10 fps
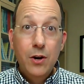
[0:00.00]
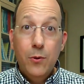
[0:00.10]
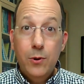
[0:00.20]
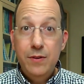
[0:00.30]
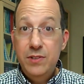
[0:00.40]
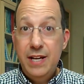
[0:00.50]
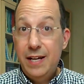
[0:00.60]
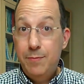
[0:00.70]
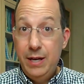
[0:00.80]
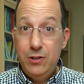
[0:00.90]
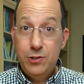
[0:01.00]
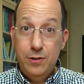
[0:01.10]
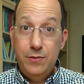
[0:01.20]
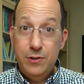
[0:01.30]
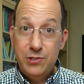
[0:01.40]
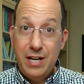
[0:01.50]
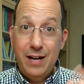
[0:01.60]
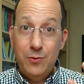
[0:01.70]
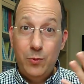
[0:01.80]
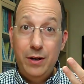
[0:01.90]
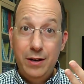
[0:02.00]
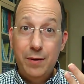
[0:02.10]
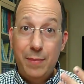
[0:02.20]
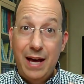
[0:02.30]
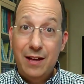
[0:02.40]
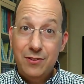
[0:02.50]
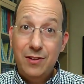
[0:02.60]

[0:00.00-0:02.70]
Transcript: or even take a picture of your child wearing a mask,